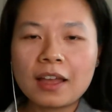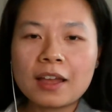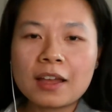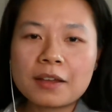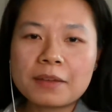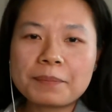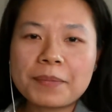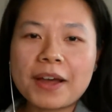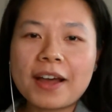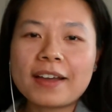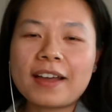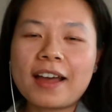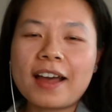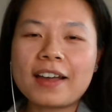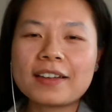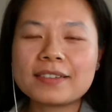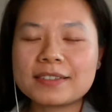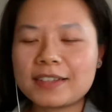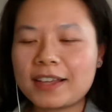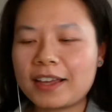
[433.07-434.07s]
But
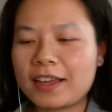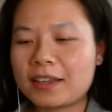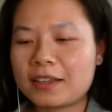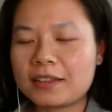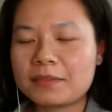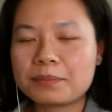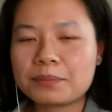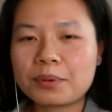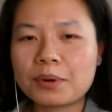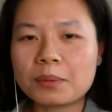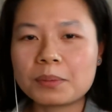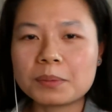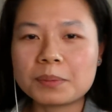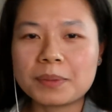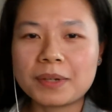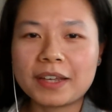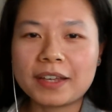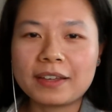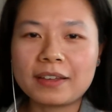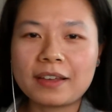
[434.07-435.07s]
I'd say
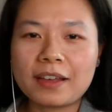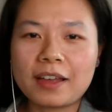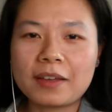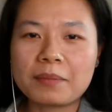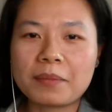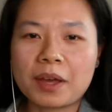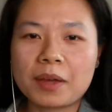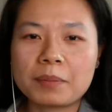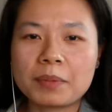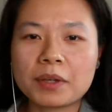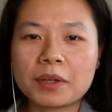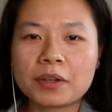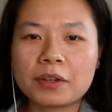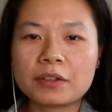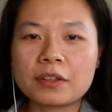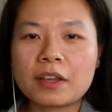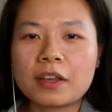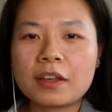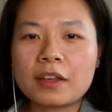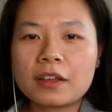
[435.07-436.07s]
probably it might be good
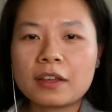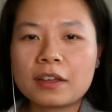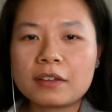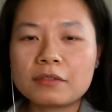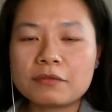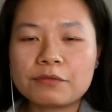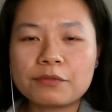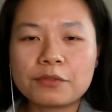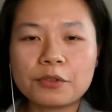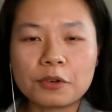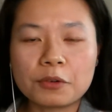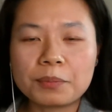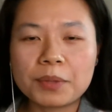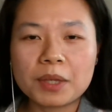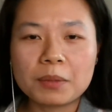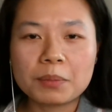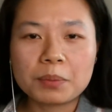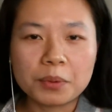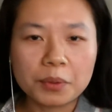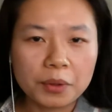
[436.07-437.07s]
for
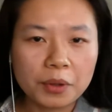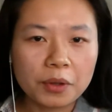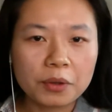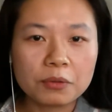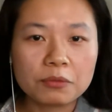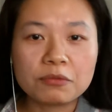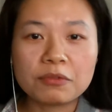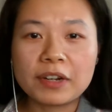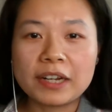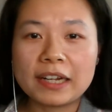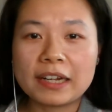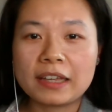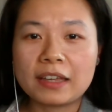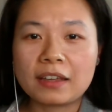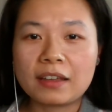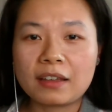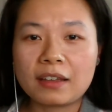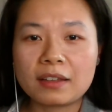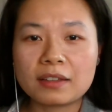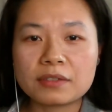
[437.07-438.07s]
people who
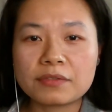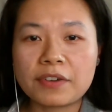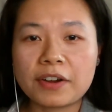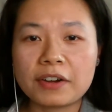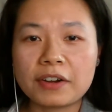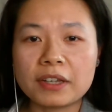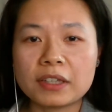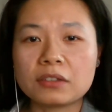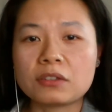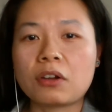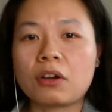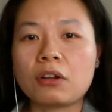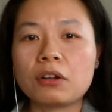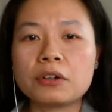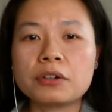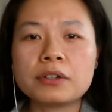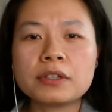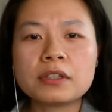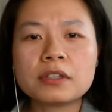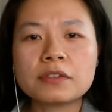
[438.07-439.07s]
really is very
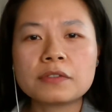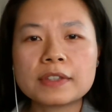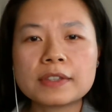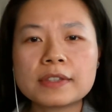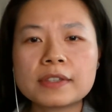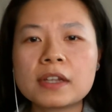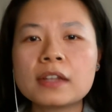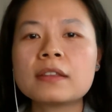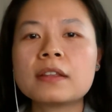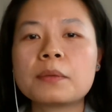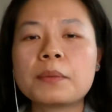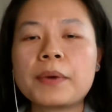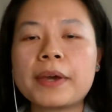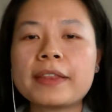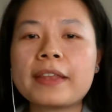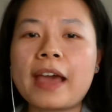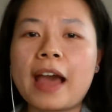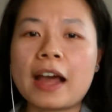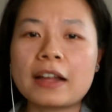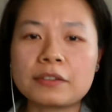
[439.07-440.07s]
intolerant of the sun. The way
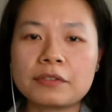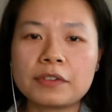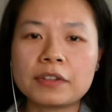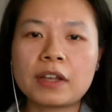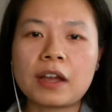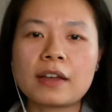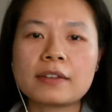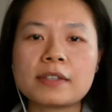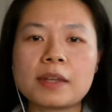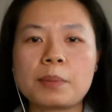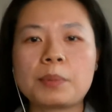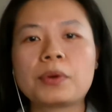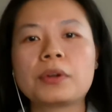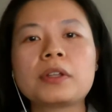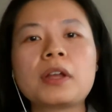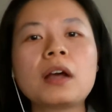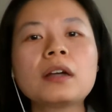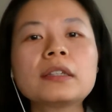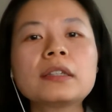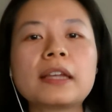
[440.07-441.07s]
they advertise their
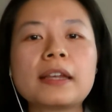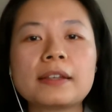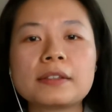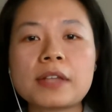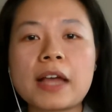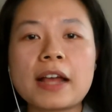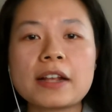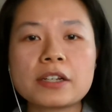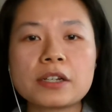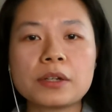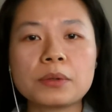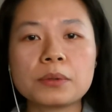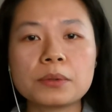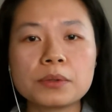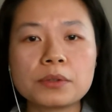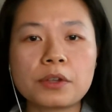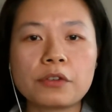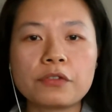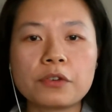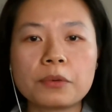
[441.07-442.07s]
product is actually
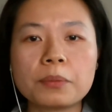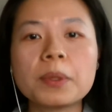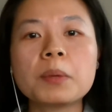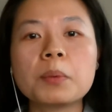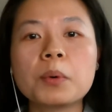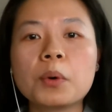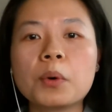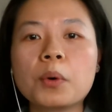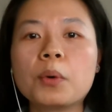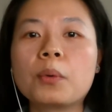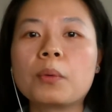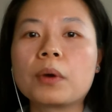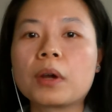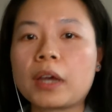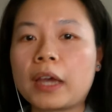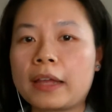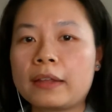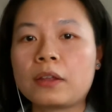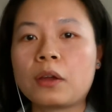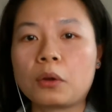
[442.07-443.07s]
also for people who
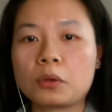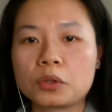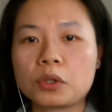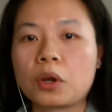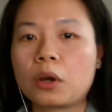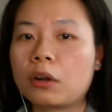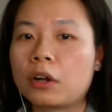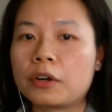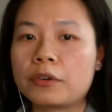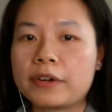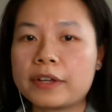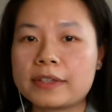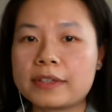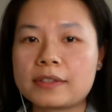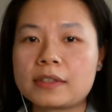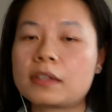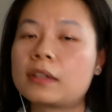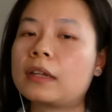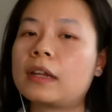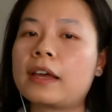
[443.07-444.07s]
cannot tolerate
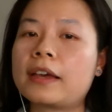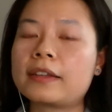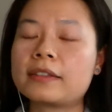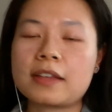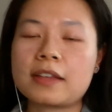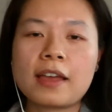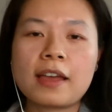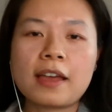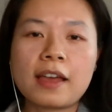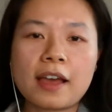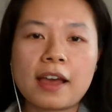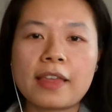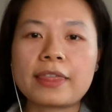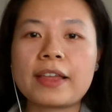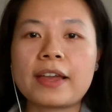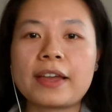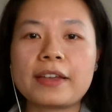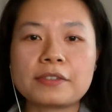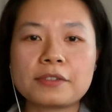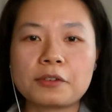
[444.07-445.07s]
sunlight, and
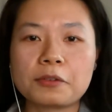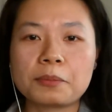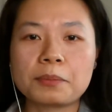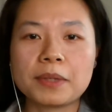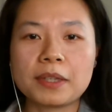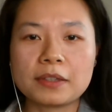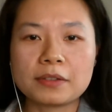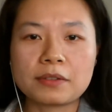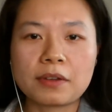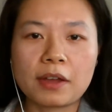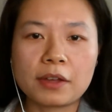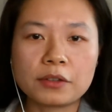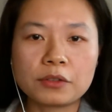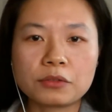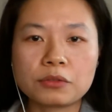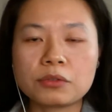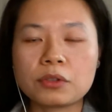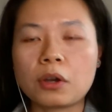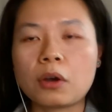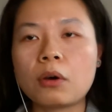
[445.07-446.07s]
that is not me. So I
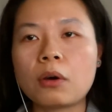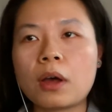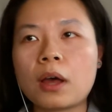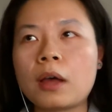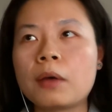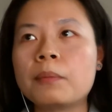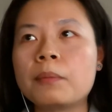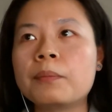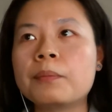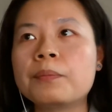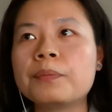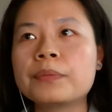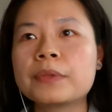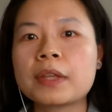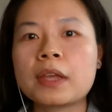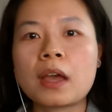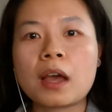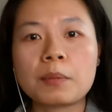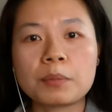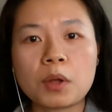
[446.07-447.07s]
do not. I'm
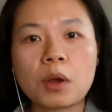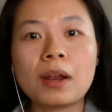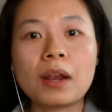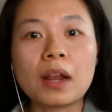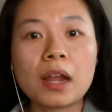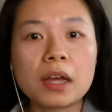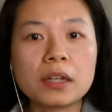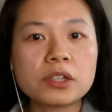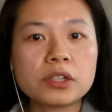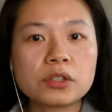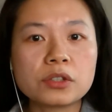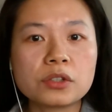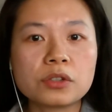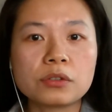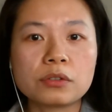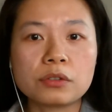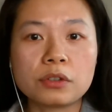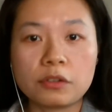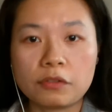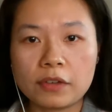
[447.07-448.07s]
not allergic to
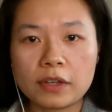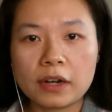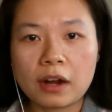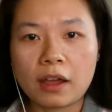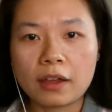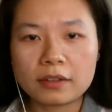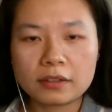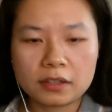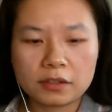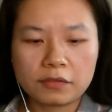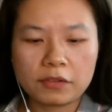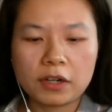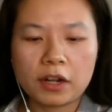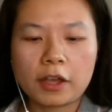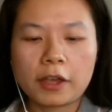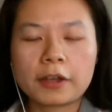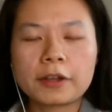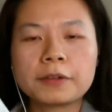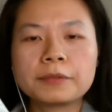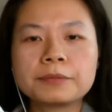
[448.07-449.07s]
UV light, if you
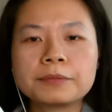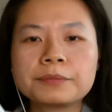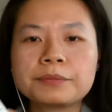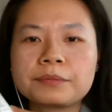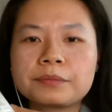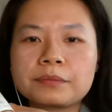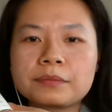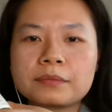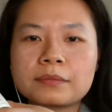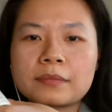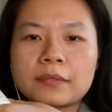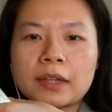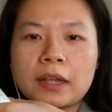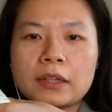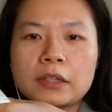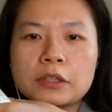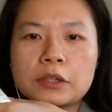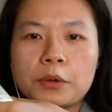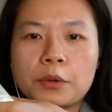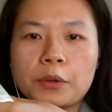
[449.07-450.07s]
like.
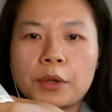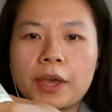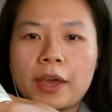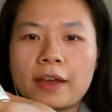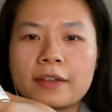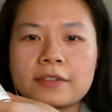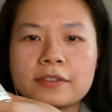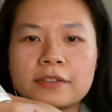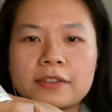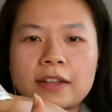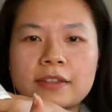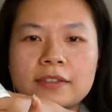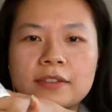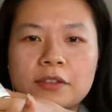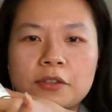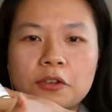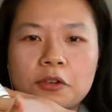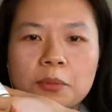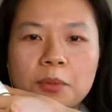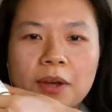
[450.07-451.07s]
So yeah, so that's
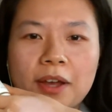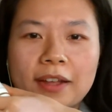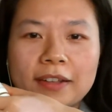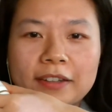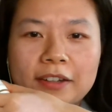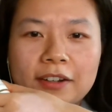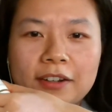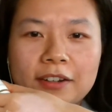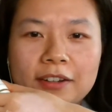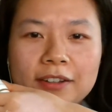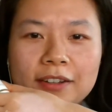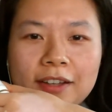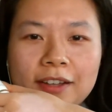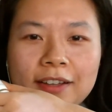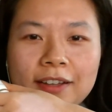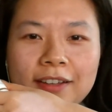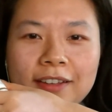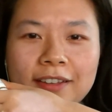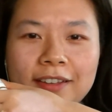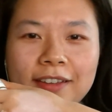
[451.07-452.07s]
a normal hand color.
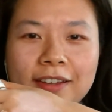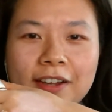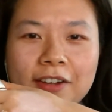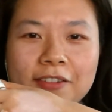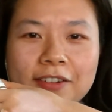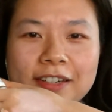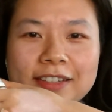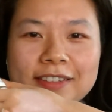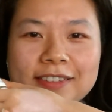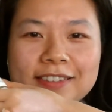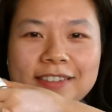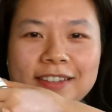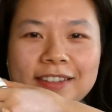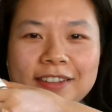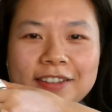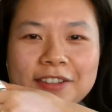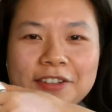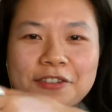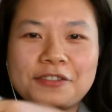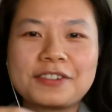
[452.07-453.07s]
Can really see
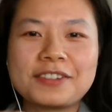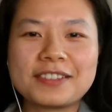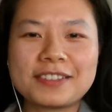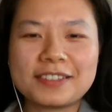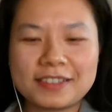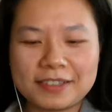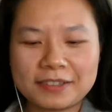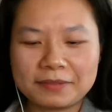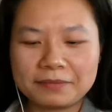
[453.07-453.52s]
the difference.